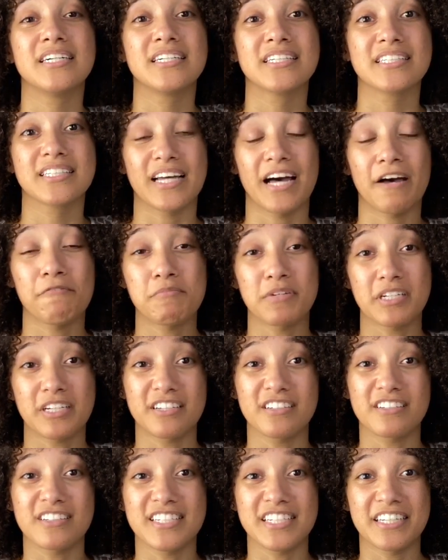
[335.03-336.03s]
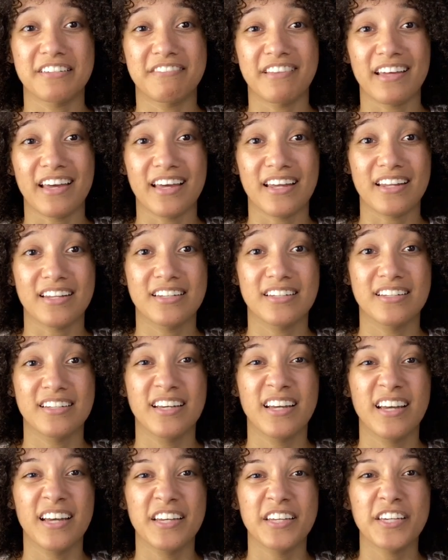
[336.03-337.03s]
I've been guilty of that.
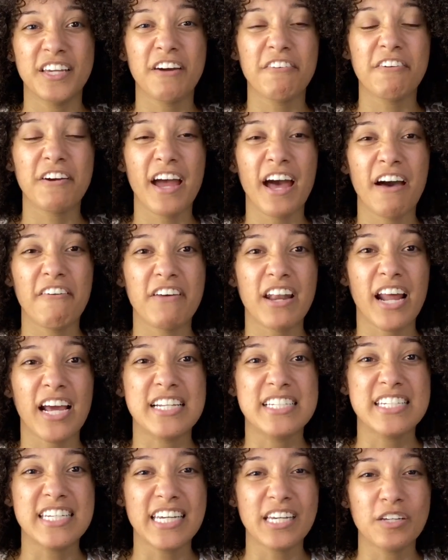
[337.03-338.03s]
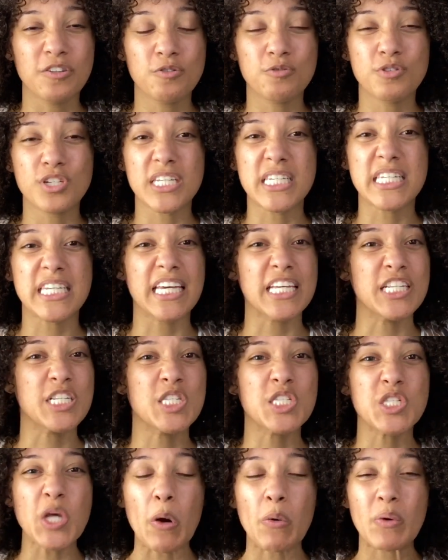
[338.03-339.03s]
You ever have an idea and you just get
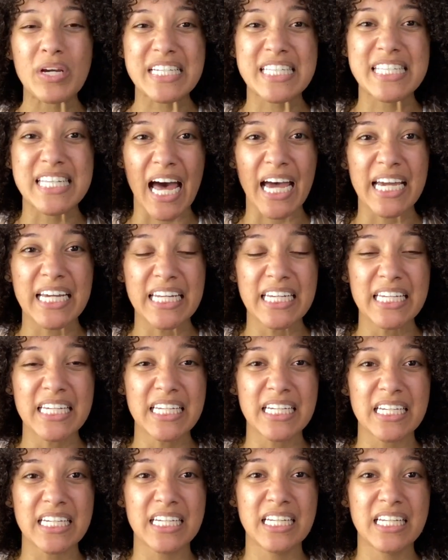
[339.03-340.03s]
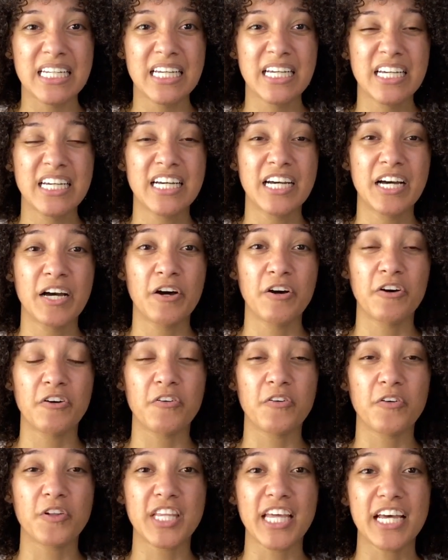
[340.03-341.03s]
so excited?
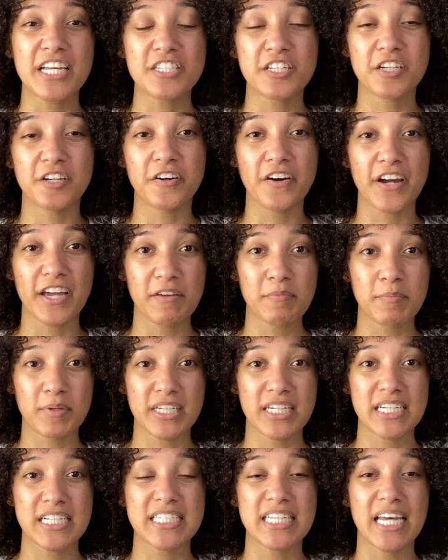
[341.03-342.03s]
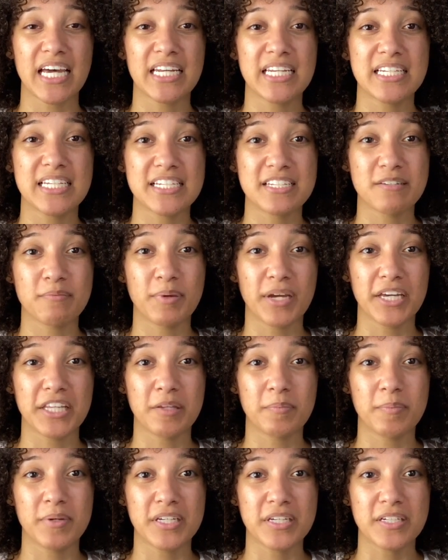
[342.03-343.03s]
Well, that's great, but excited doesn't pay the
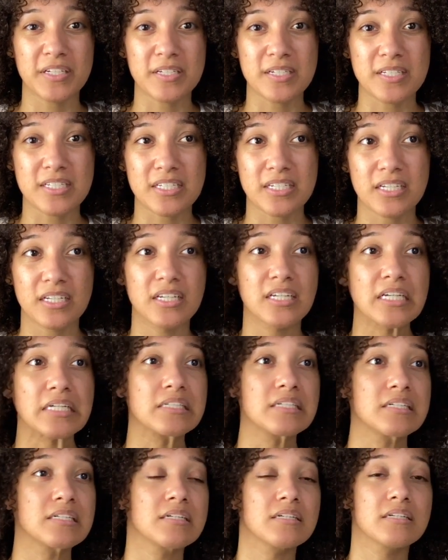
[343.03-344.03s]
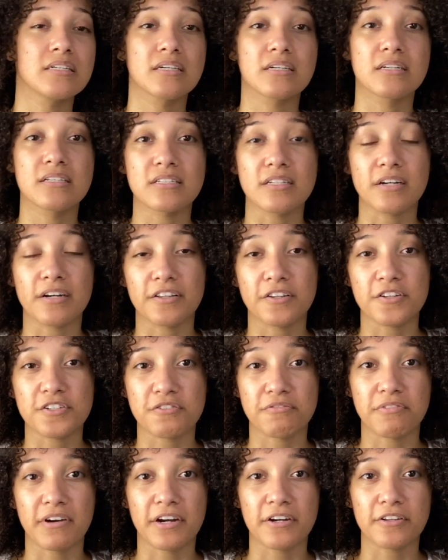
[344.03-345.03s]
bills. Sorry, there's a
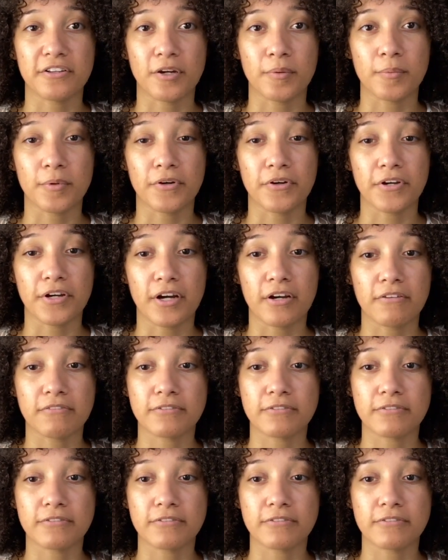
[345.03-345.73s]
fire alarm going off.